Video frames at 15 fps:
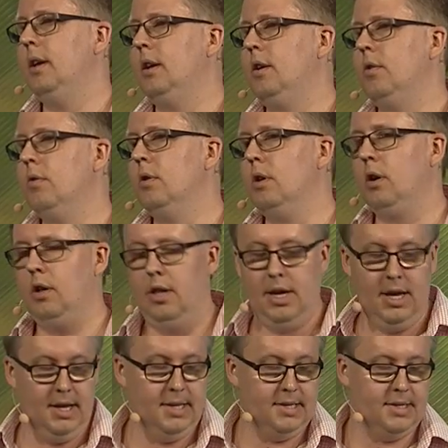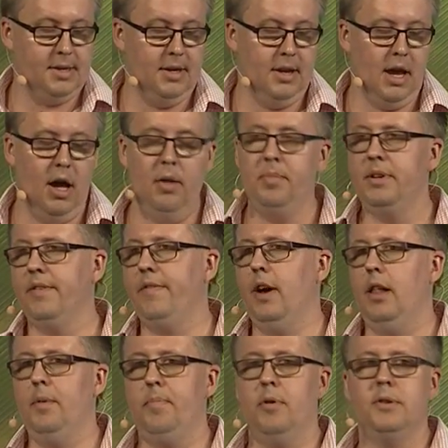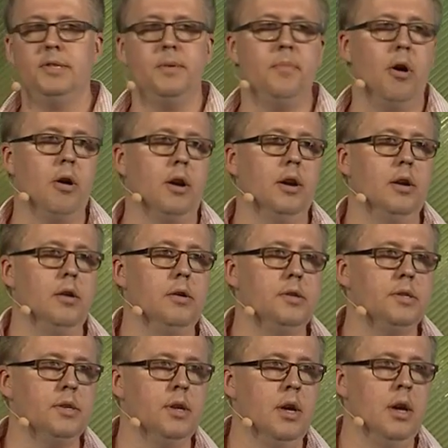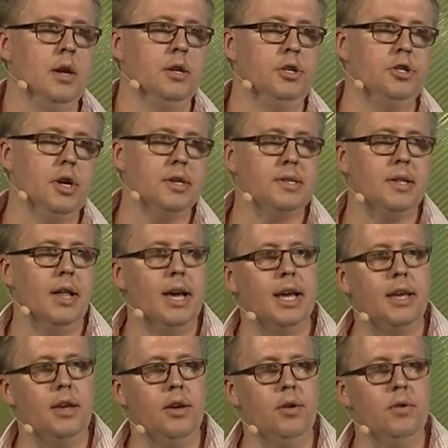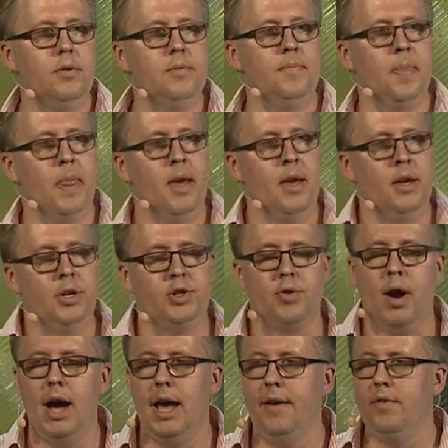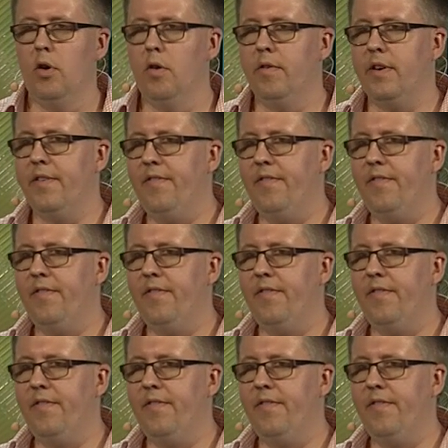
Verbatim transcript: that Google has helped developers and marketers, just like you, drive over